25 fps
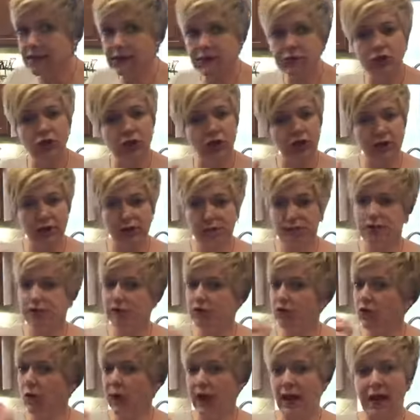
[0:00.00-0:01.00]
you're gonna
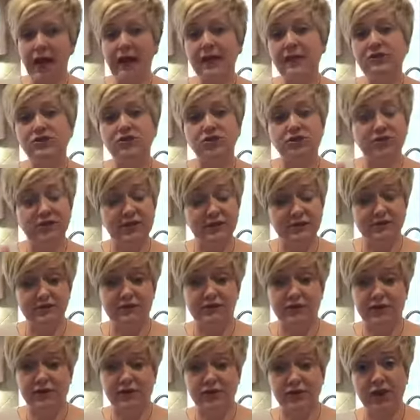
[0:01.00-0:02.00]
go ahead and just get some
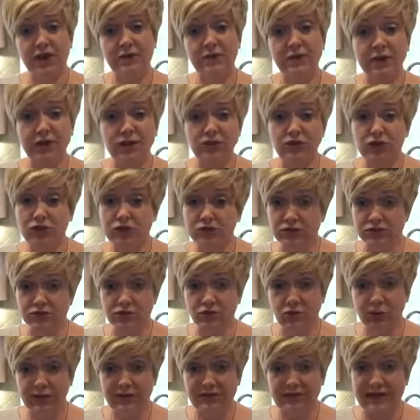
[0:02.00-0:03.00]
fresh lemon and you can
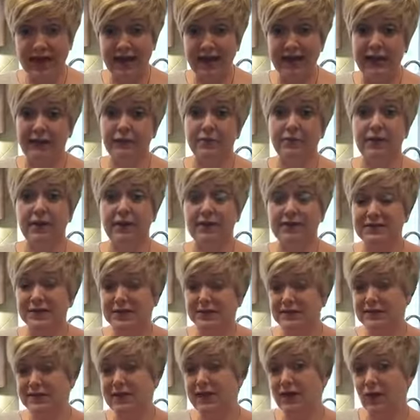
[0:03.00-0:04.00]
squeeze that in, but it
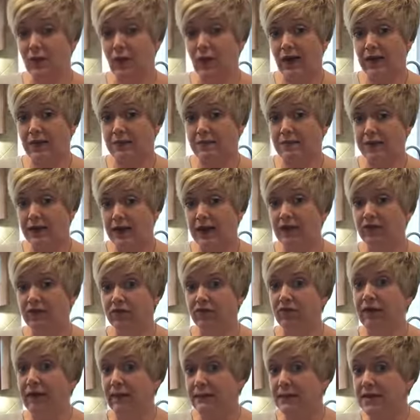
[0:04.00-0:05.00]
does take quite a bit
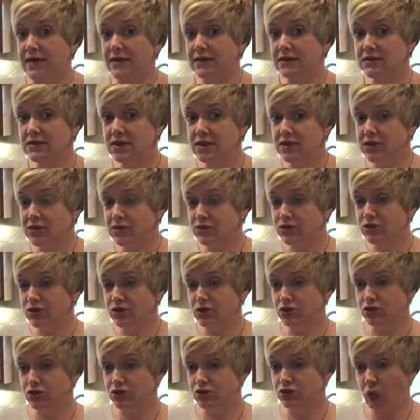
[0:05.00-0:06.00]
of lemon
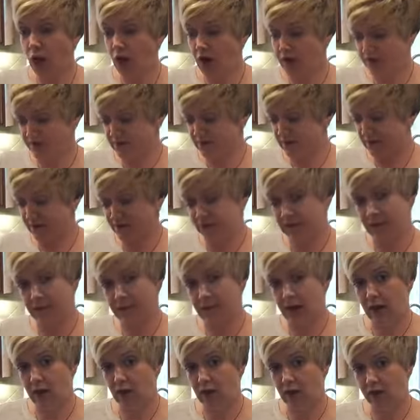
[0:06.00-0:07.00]
to offset the
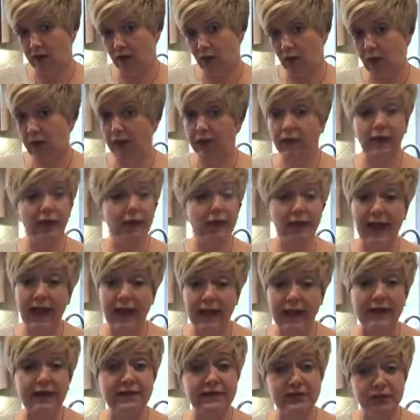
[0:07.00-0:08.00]
amount of oil.
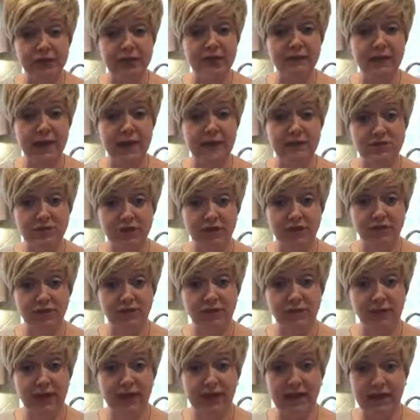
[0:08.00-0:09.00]
Again, it just depends on if
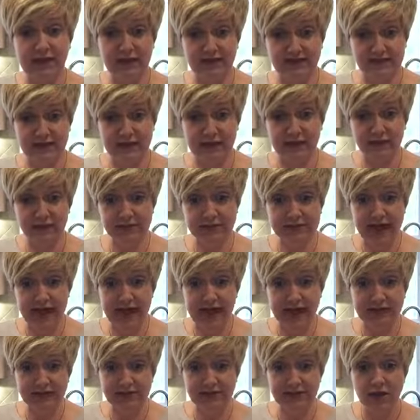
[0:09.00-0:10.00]
you're making a single
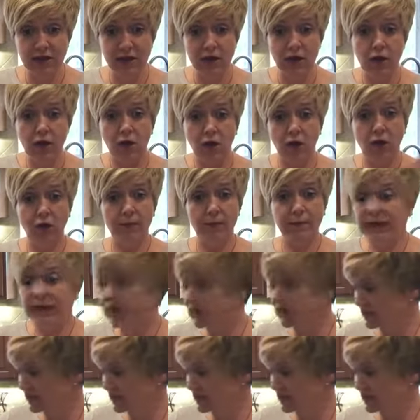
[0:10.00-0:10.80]
size or a bigger